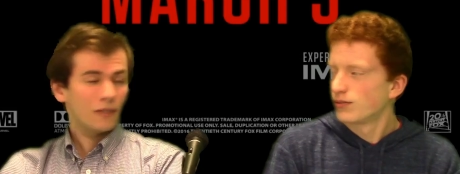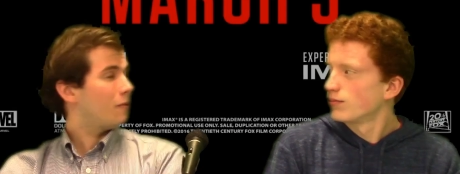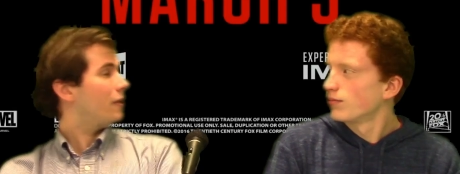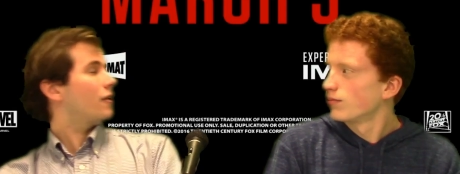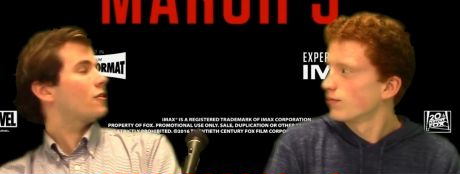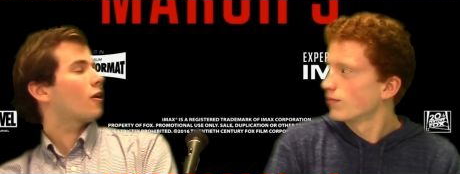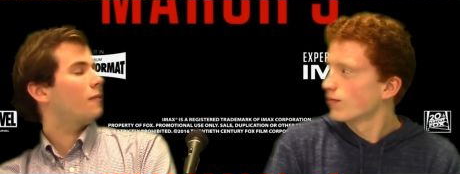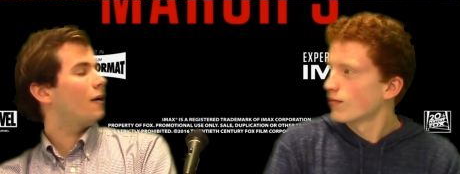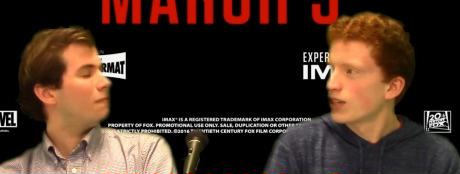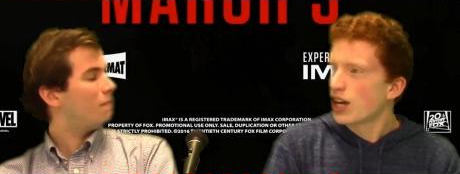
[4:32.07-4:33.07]
Speaker 1: week, what are you going to talk
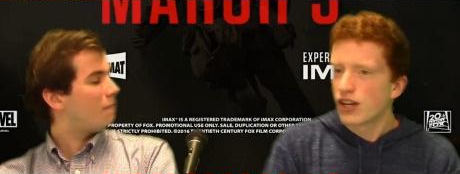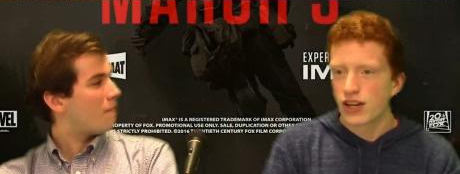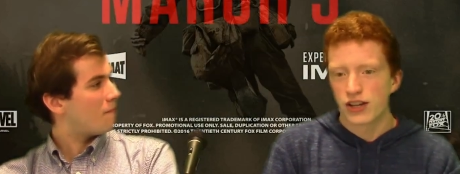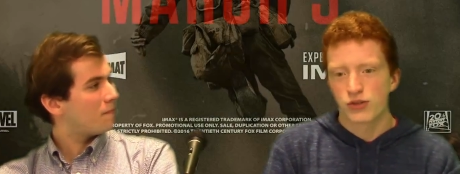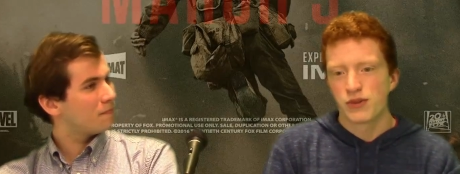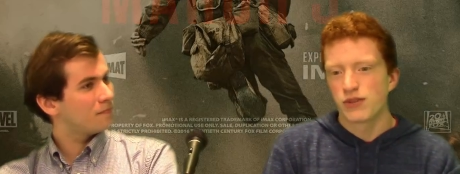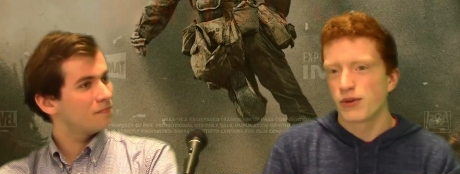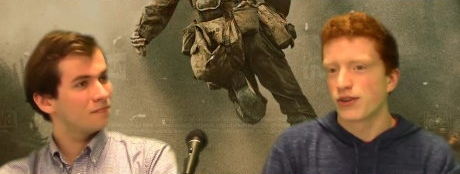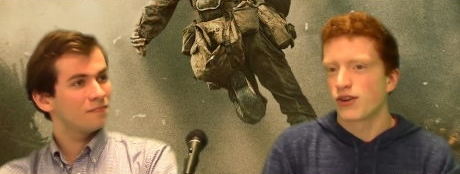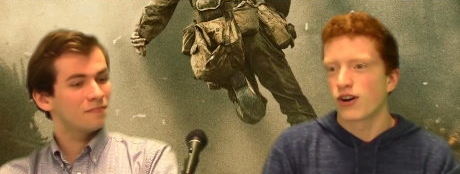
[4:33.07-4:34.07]
about? Next week,
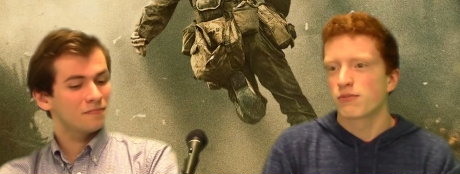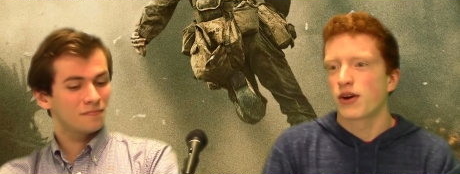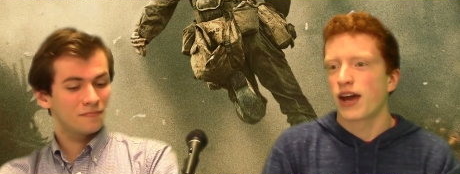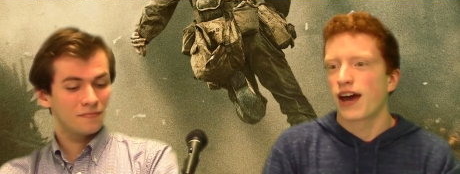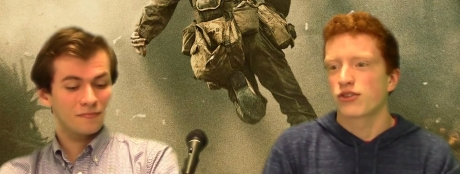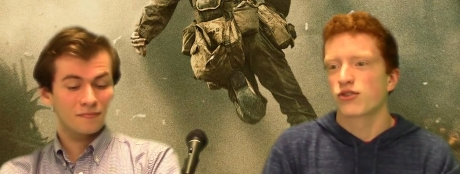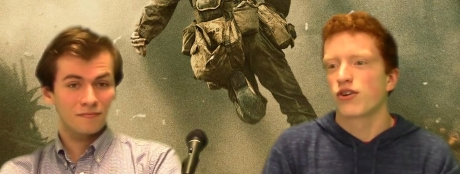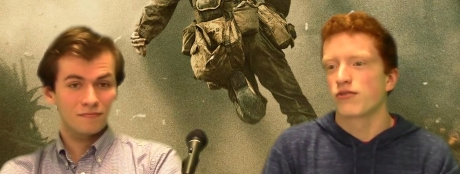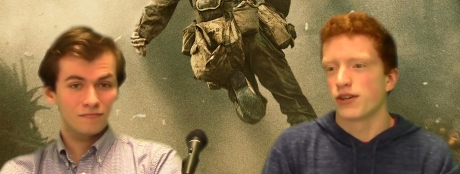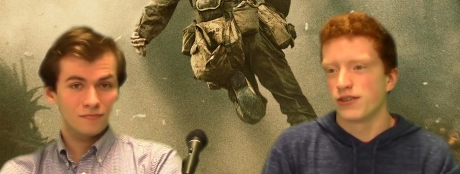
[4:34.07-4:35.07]
we're talking about
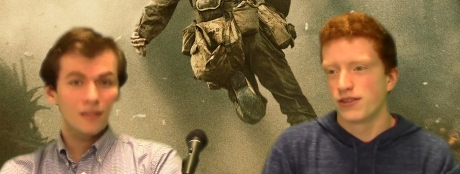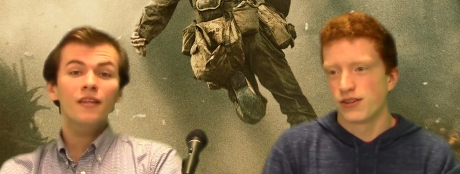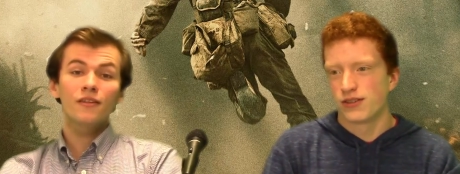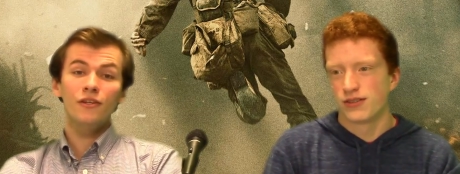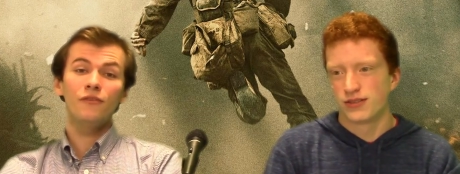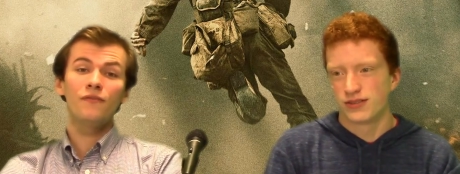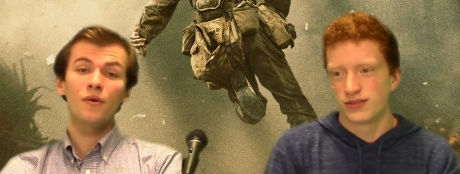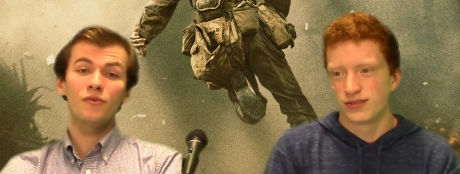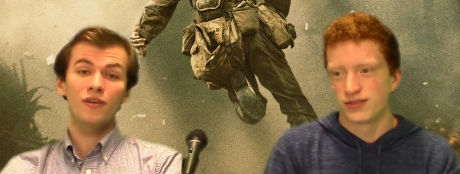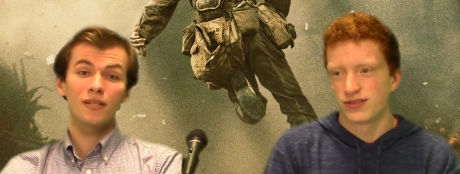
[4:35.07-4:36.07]
Hacksaw Ridge,
Speaker 2: the new
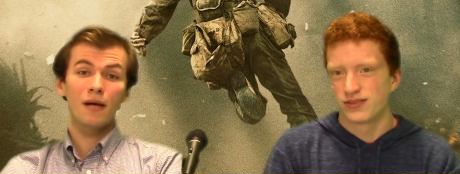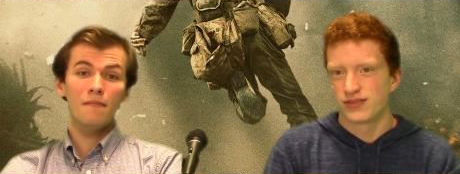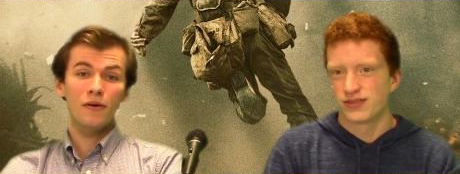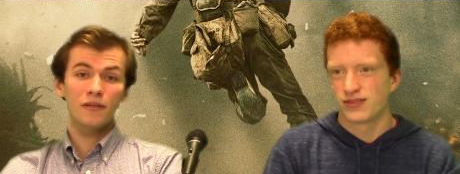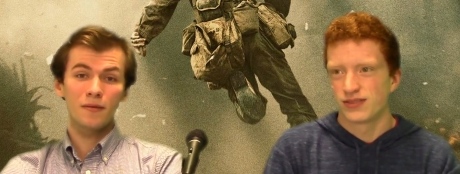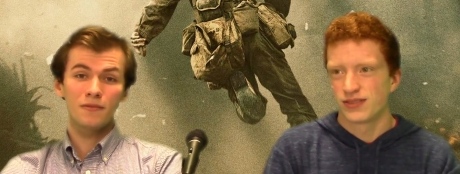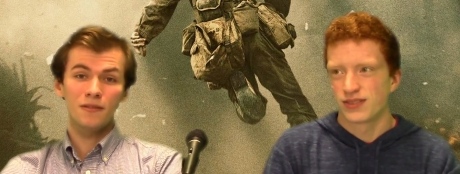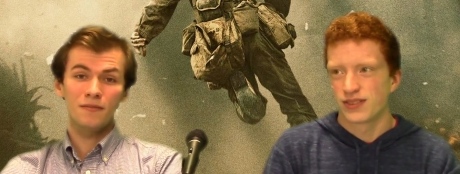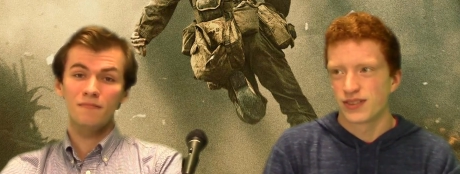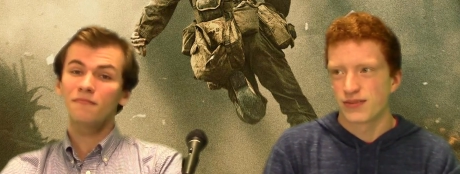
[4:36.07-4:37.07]
film directed by Mel
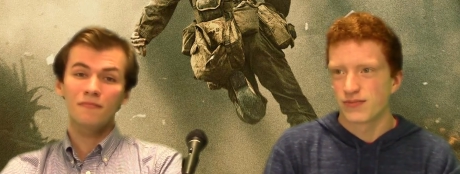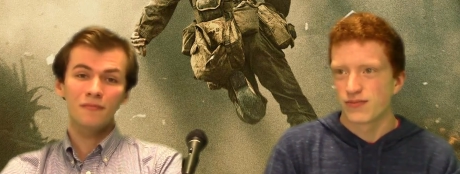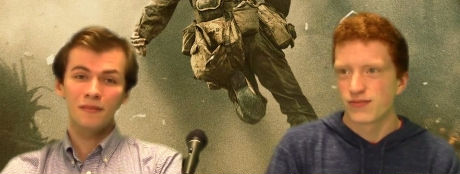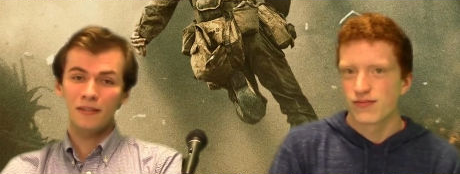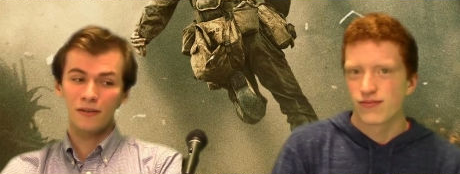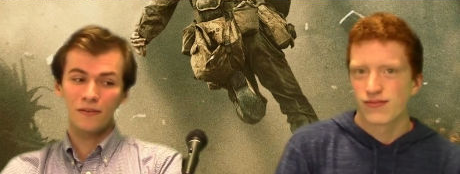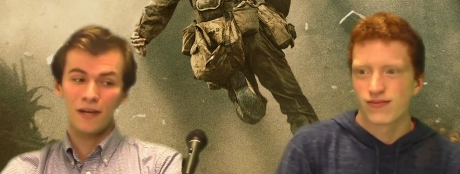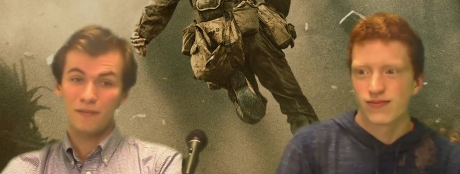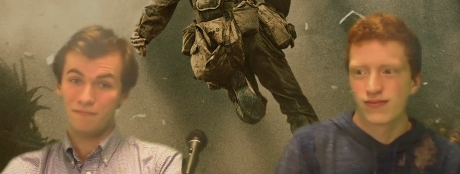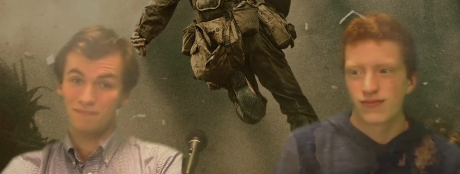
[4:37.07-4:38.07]
Gibson. Until
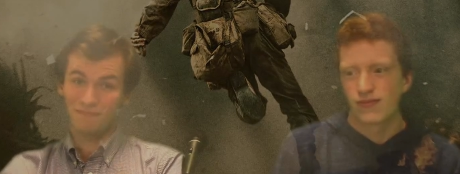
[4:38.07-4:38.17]
then.